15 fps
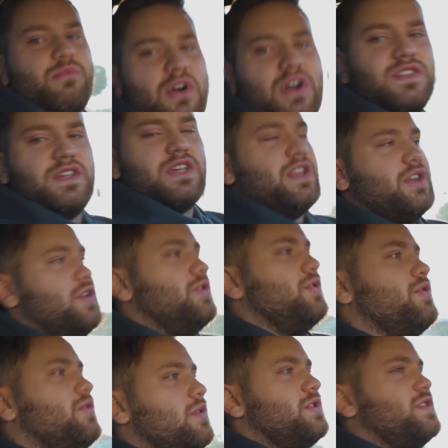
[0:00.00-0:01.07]
mods you can
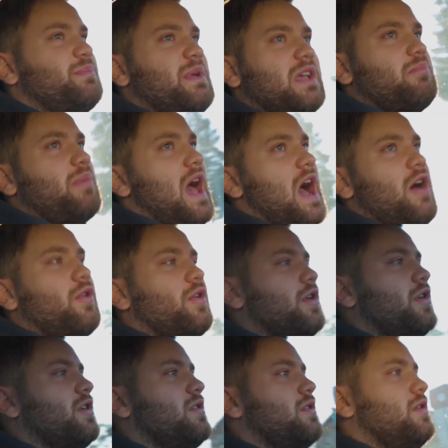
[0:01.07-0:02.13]
do to make
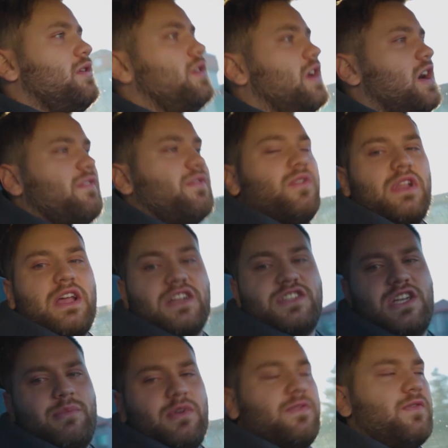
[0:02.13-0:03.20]
power for like a
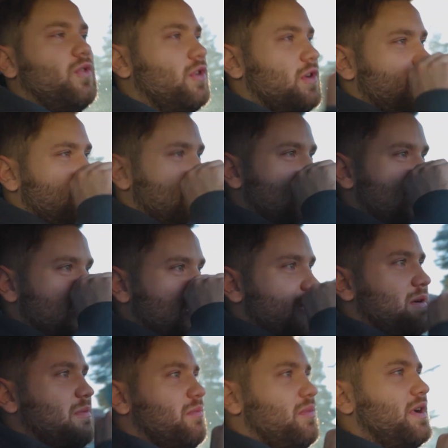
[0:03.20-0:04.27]
JB4,
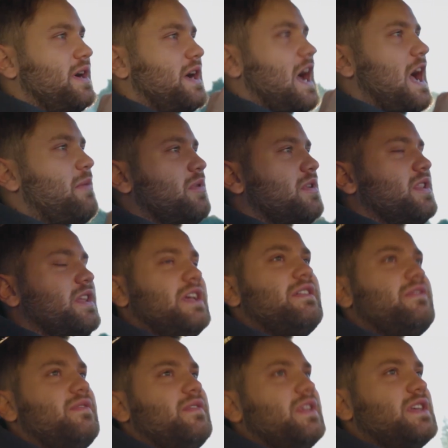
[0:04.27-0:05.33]
but I
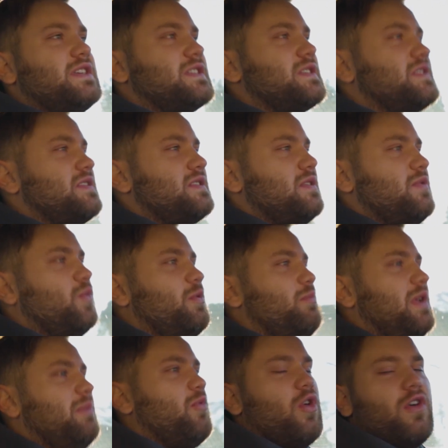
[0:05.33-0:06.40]
believe this would
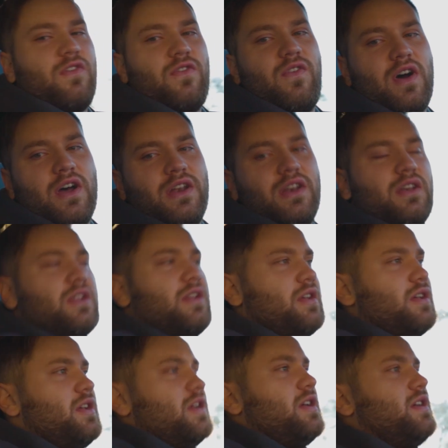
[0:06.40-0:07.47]
be more fun
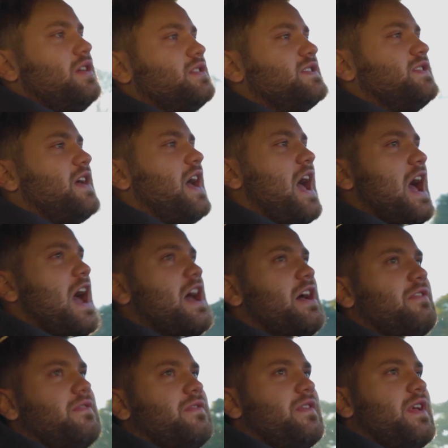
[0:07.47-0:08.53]
to
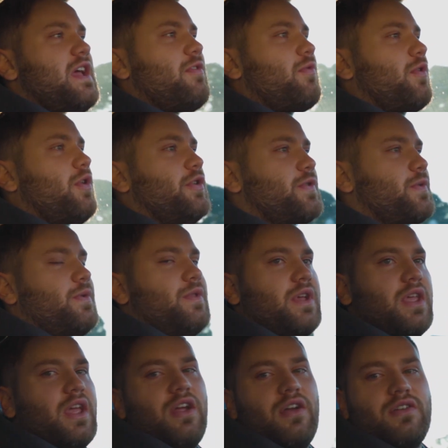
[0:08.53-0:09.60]
have and roll through the
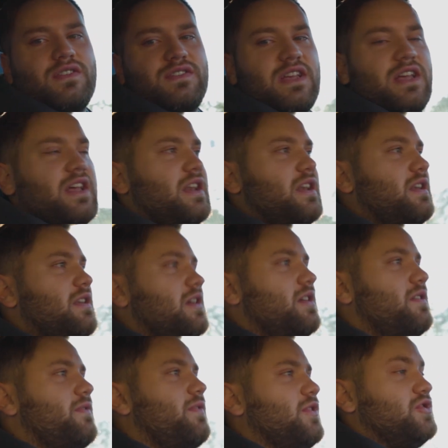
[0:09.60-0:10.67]
gears and
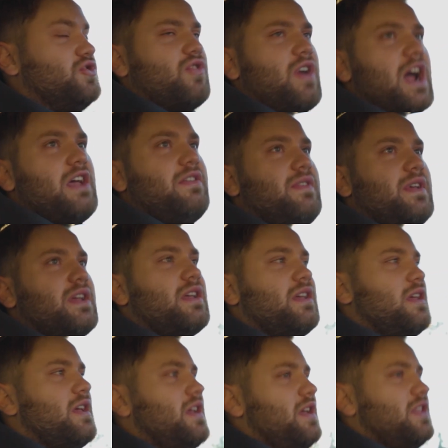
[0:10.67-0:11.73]
for driving
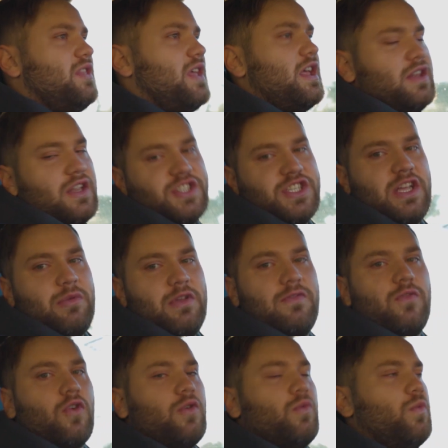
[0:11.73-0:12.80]
than the
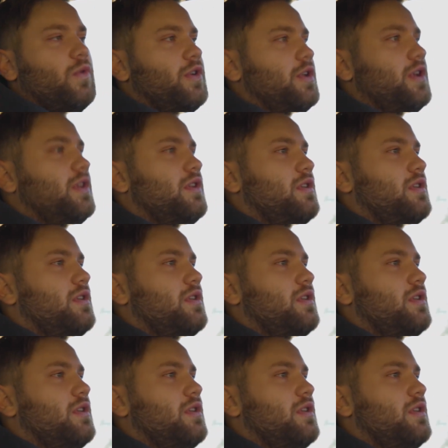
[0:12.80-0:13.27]
JB4 would.